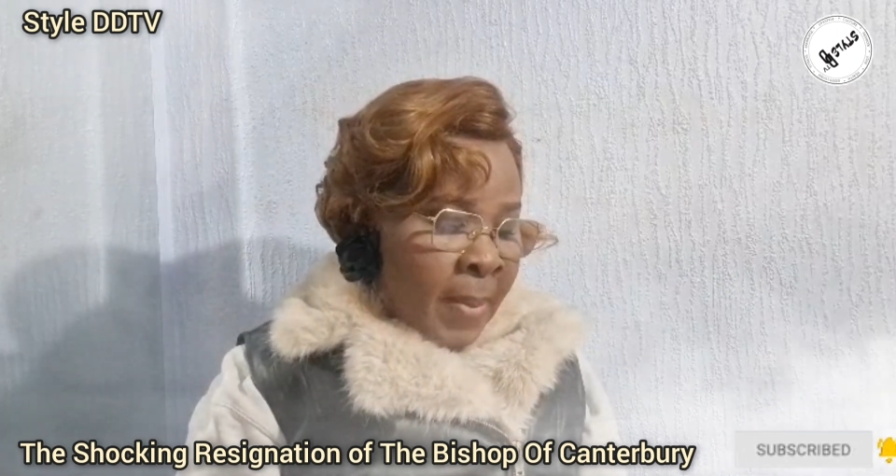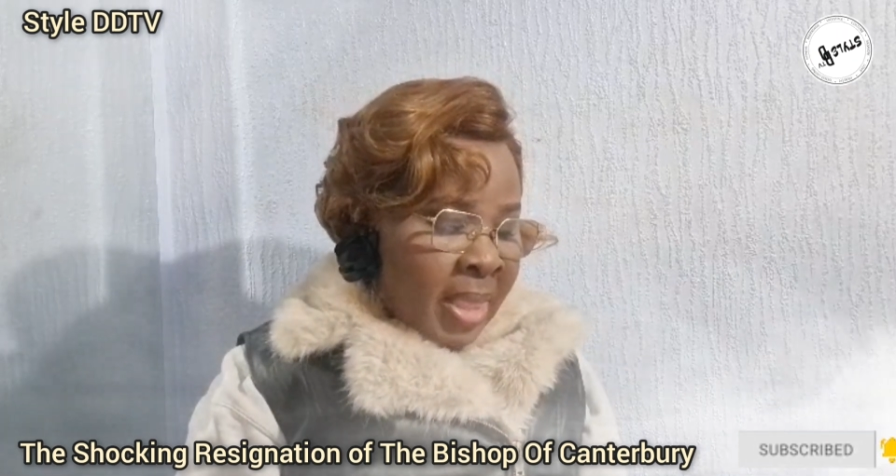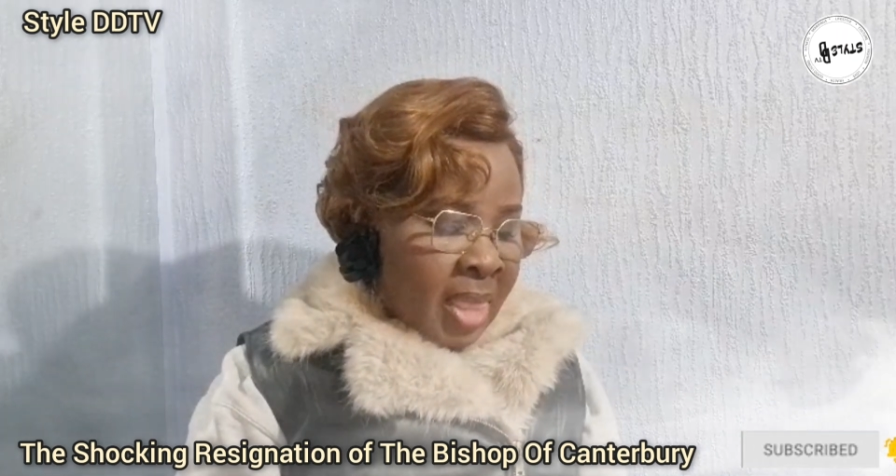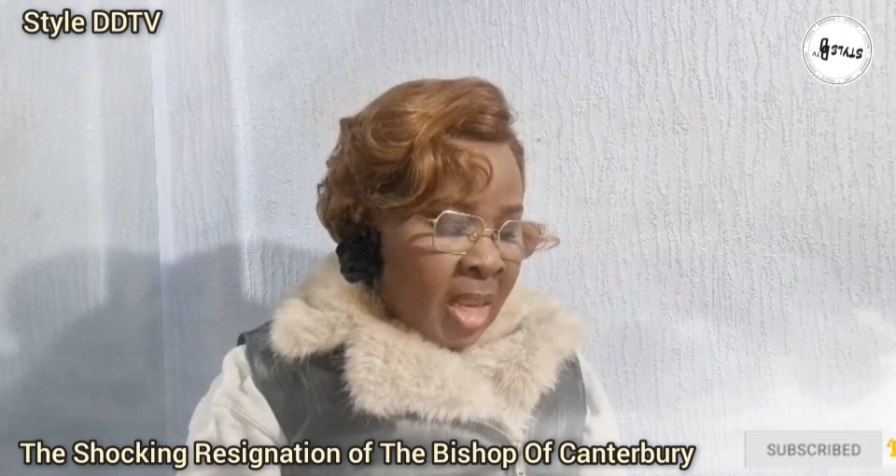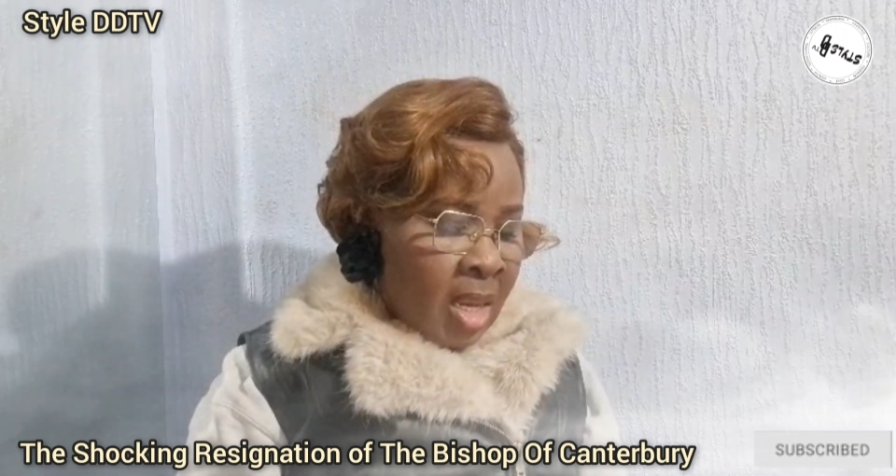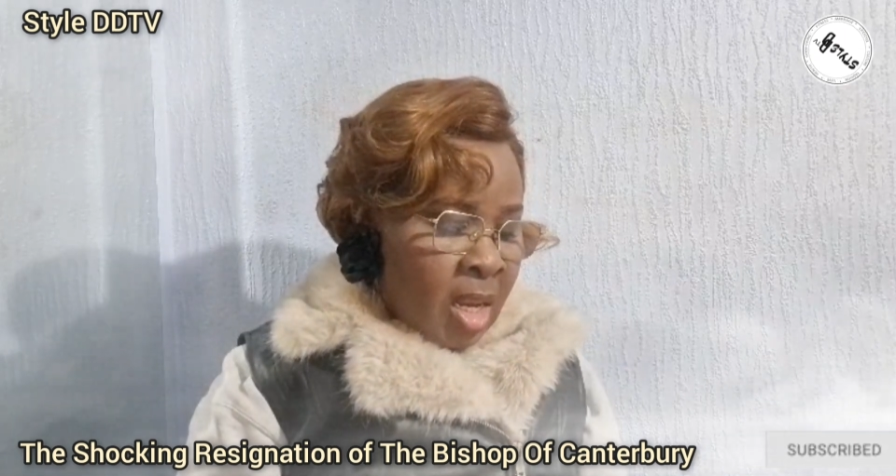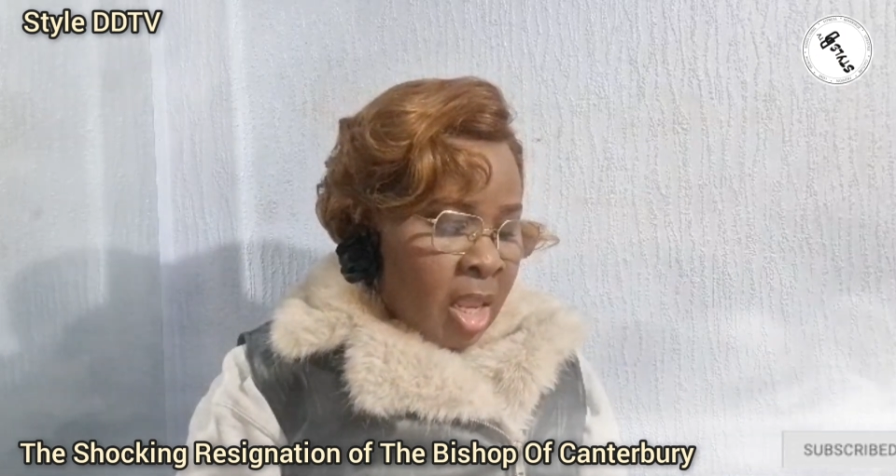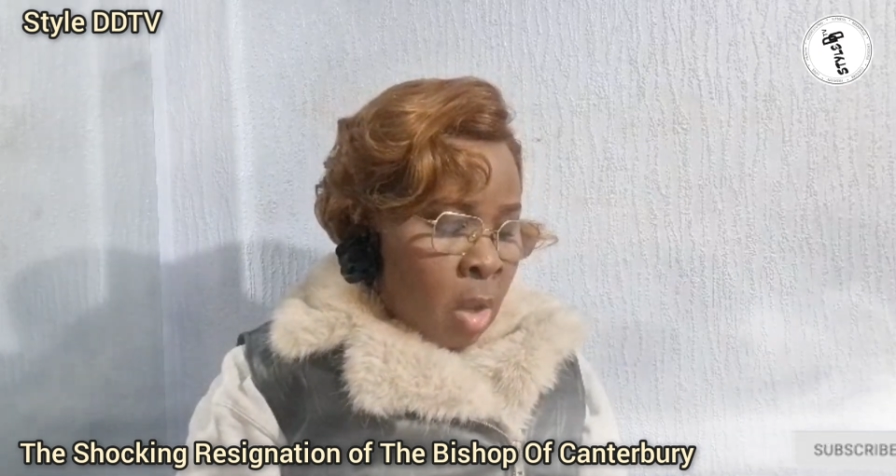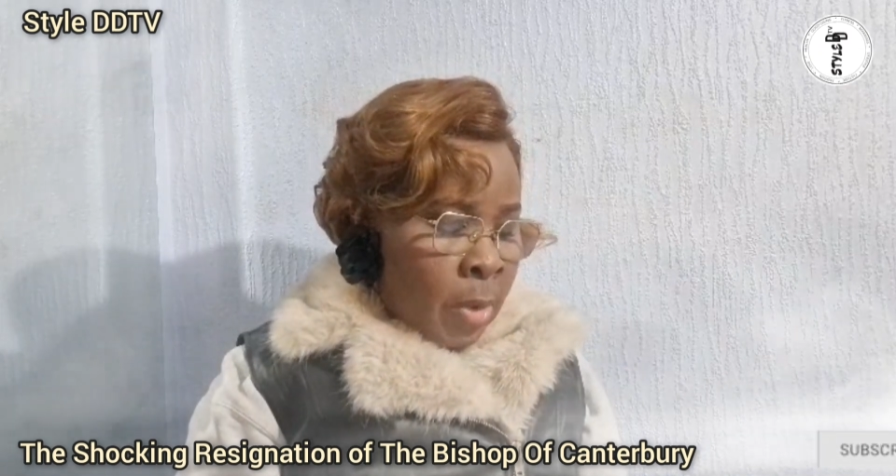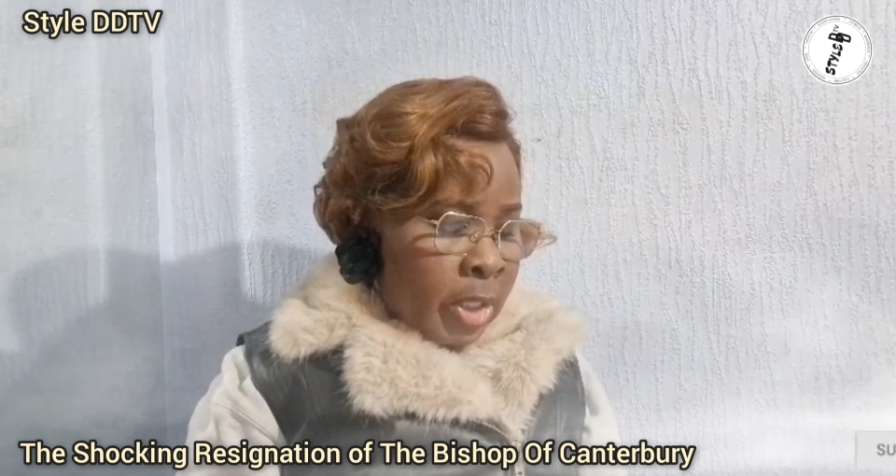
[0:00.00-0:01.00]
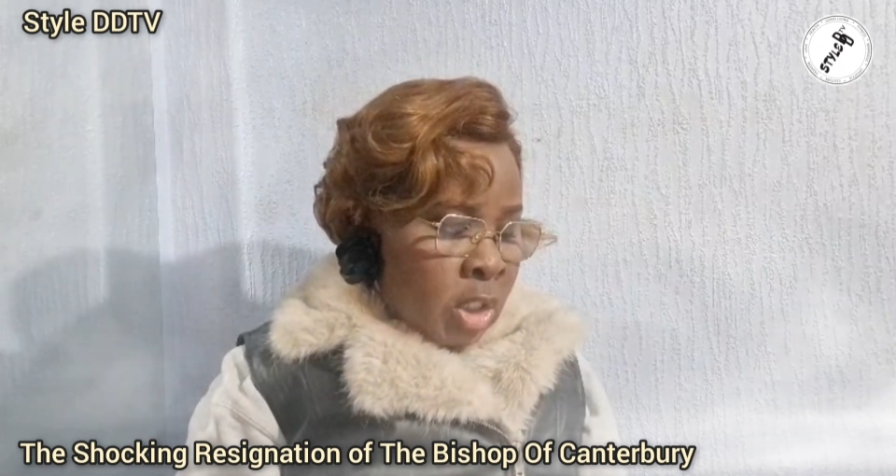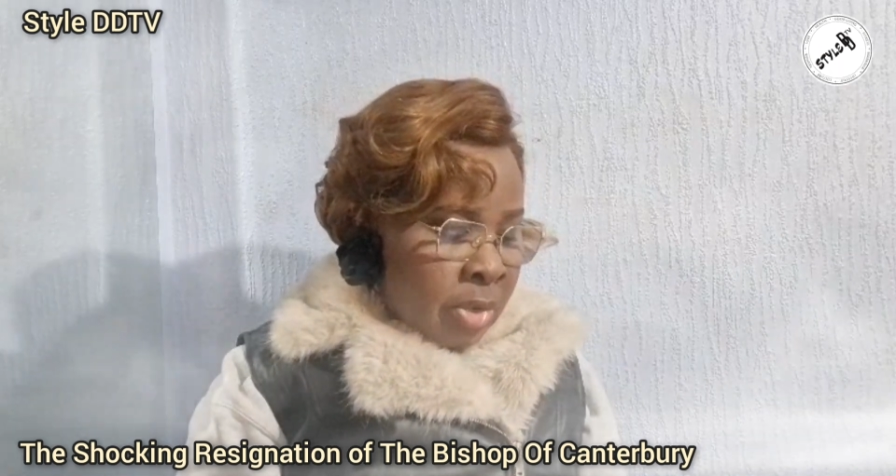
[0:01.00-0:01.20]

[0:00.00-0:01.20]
attending Ewen